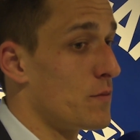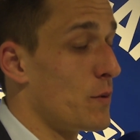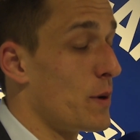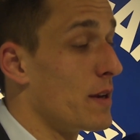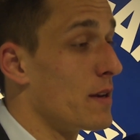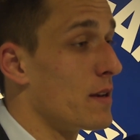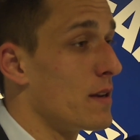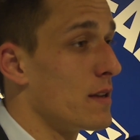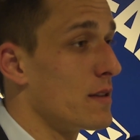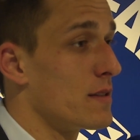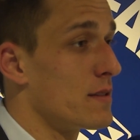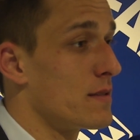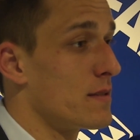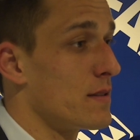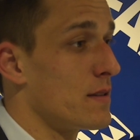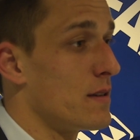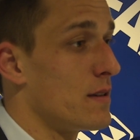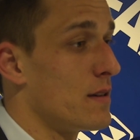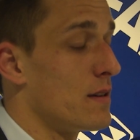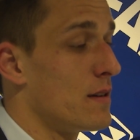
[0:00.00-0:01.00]
win is
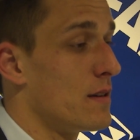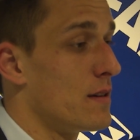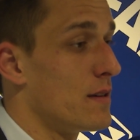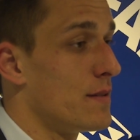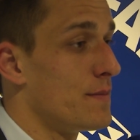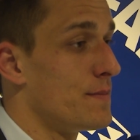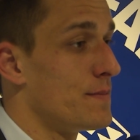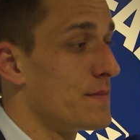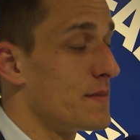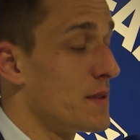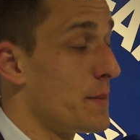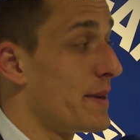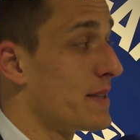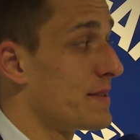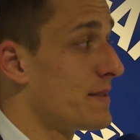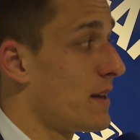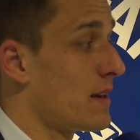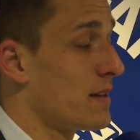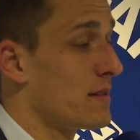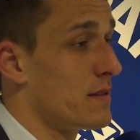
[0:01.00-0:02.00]
the
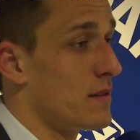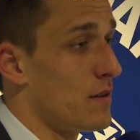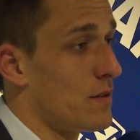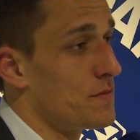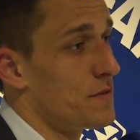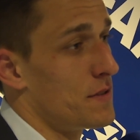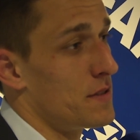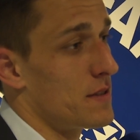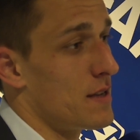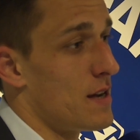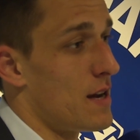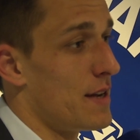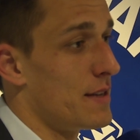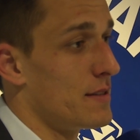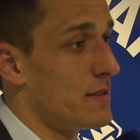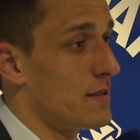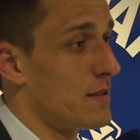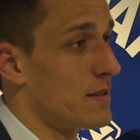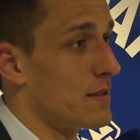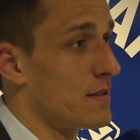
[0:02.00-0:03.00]
mentality of these
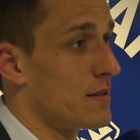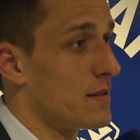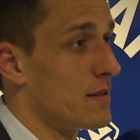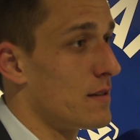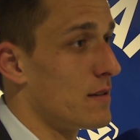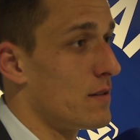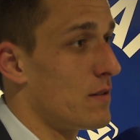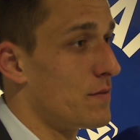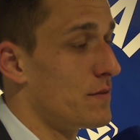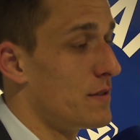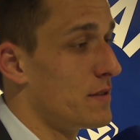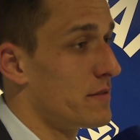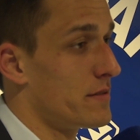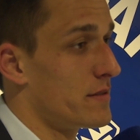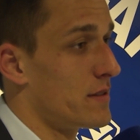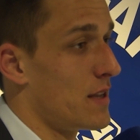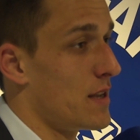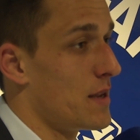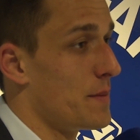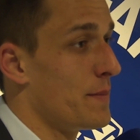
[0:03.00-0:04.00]
guys and of this
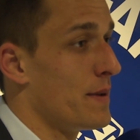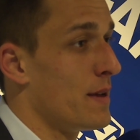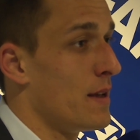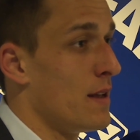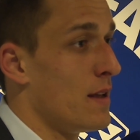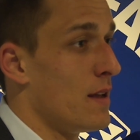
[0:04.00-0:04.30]
team.